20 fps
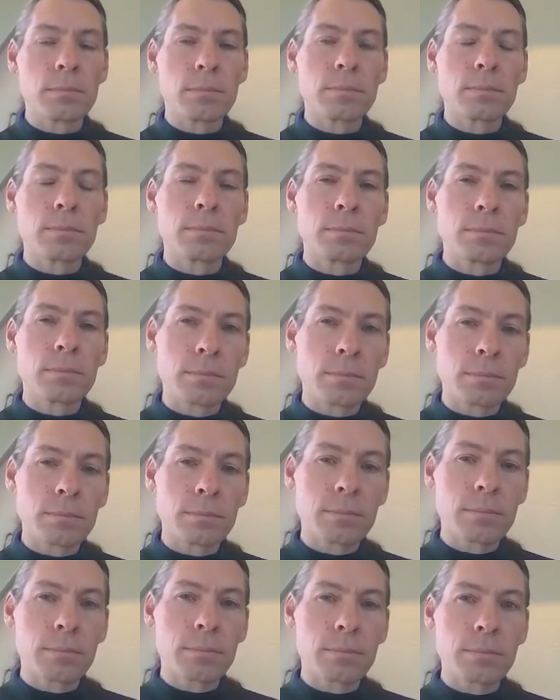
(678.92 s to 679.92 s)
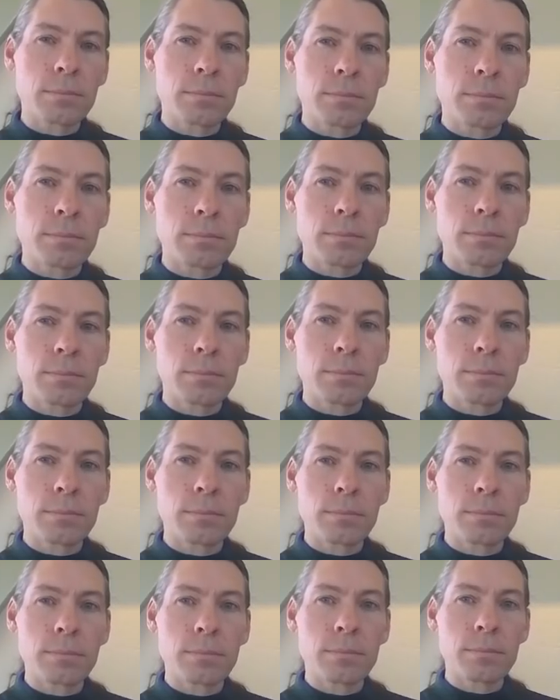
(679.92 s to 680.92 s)

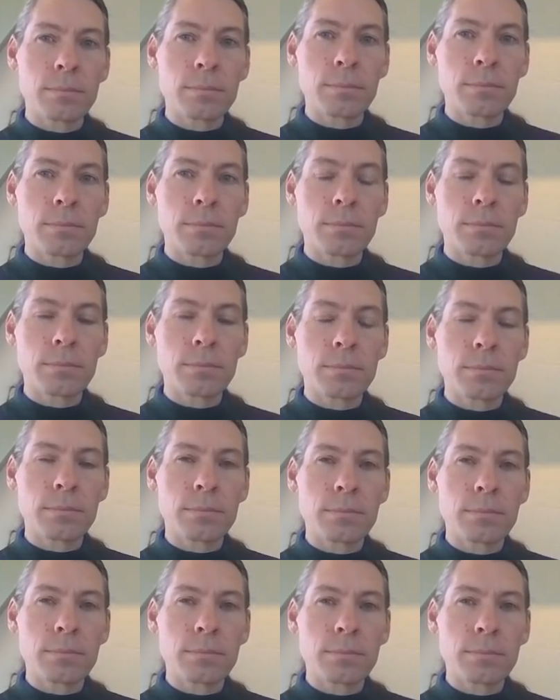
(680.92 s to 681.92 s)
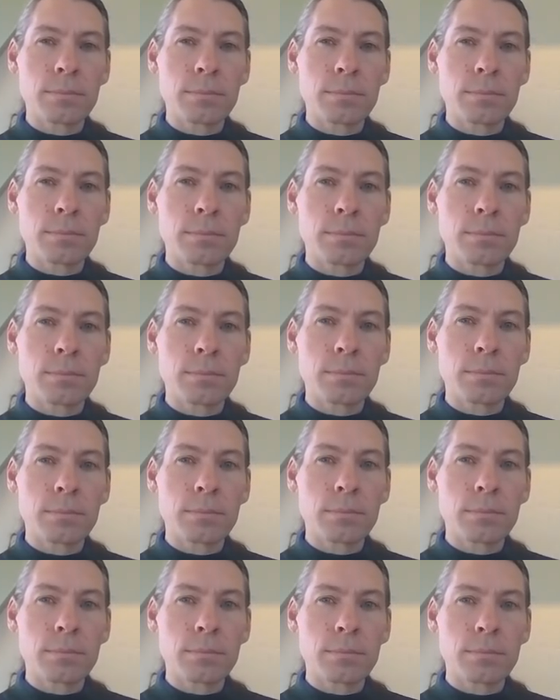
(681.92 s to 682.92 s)

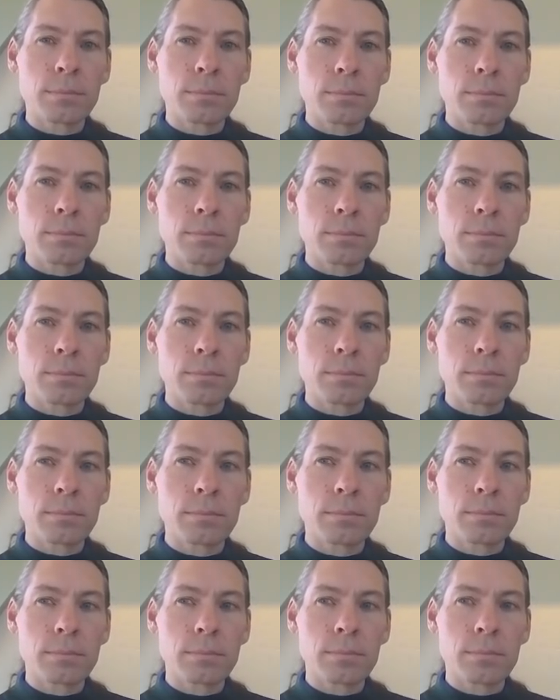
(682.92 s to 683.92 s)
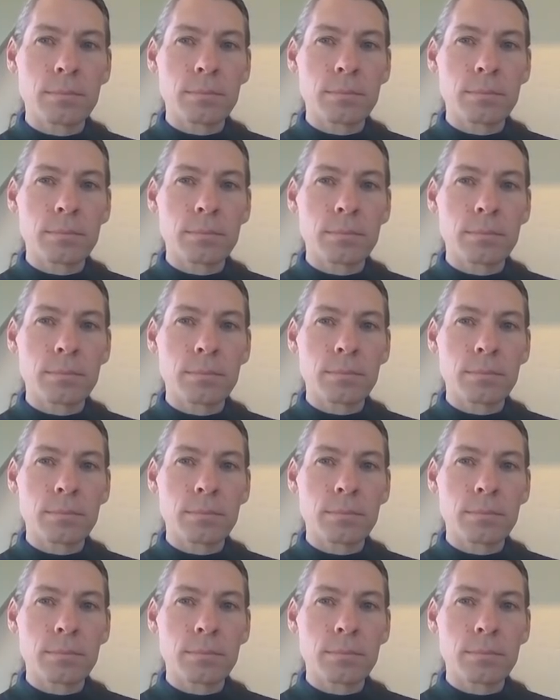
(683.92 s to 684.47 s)
The person shown says nothing.